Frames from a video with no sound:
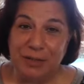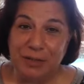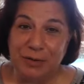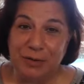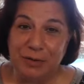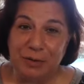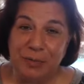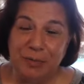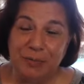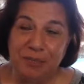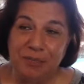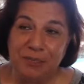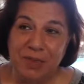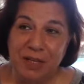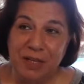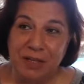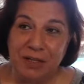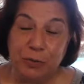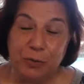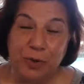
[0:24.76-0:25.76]
too.
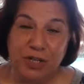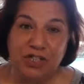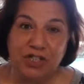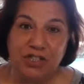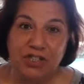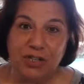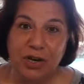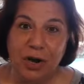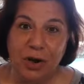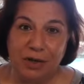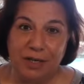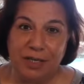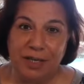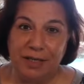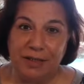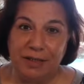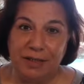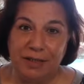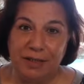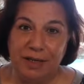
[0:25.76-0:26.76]
It was
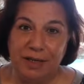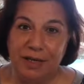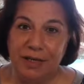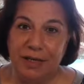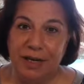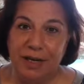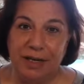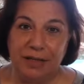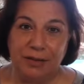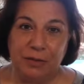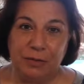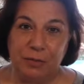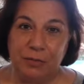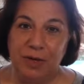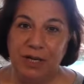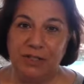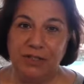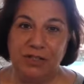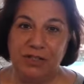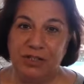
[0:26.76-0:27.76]
shocking. I had
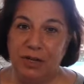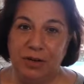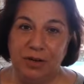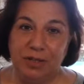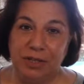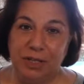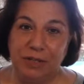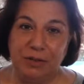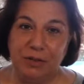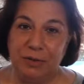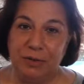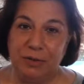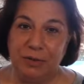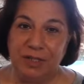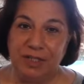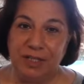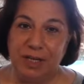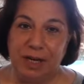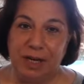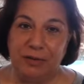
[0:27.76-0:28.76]
one shocking
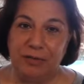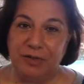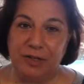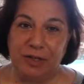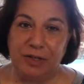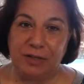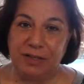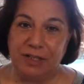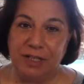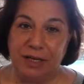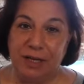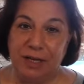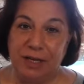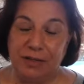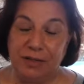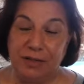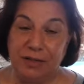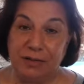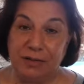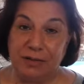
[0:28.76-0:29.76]
news after the
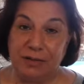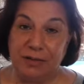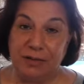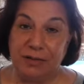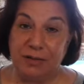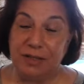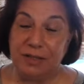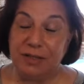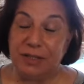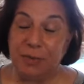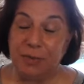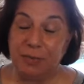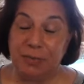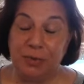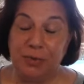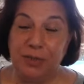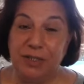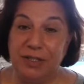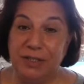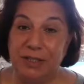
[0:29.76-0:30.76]
other,
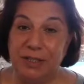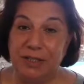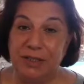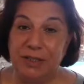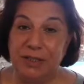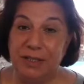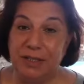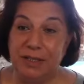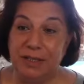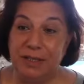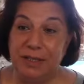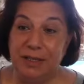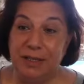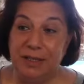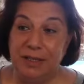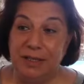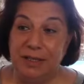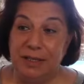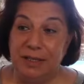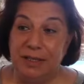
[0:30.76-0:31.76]
disappointed
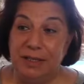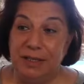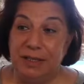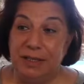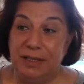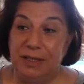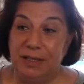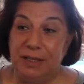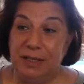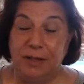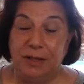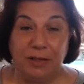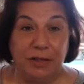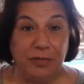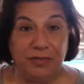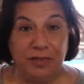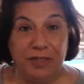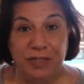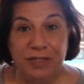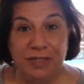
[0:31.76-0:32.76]
lot
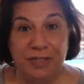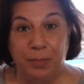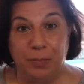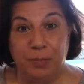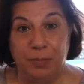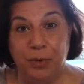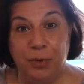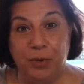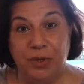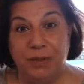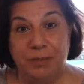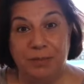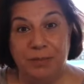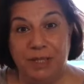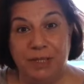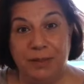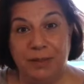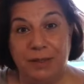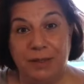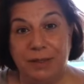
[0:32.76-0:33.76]
of
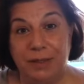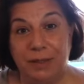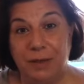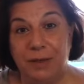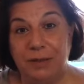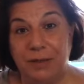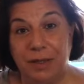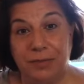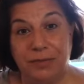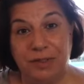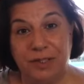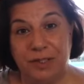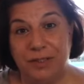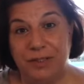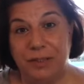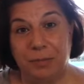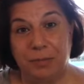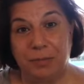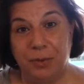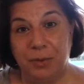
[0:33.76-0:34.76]
disappointment, lot of
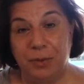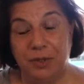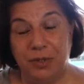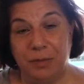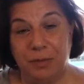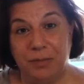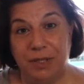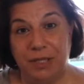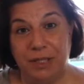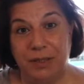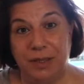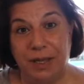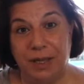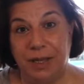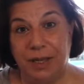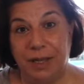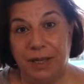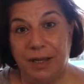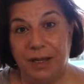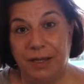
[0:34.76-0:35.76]
disappointment.
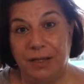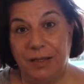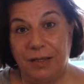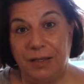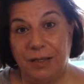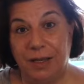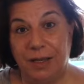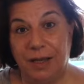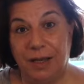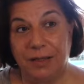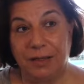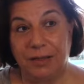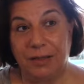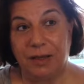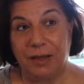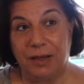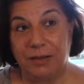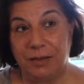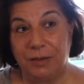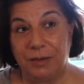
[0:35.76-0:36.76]
And I
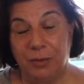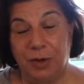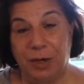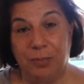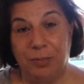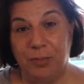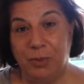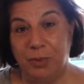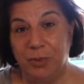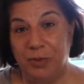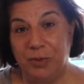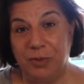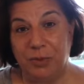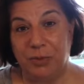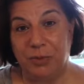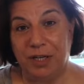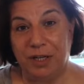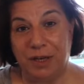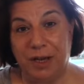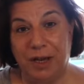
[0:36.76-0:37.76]
got to a point
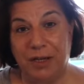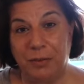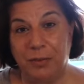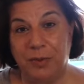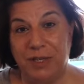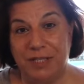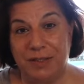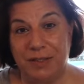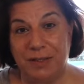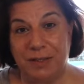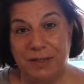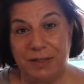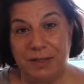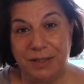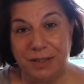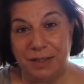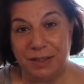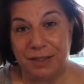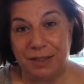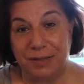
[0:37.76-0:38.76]
where I was in
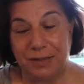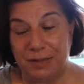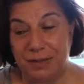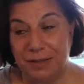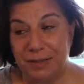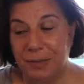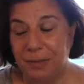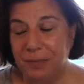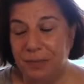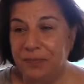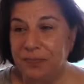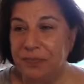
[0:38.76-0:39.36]
tears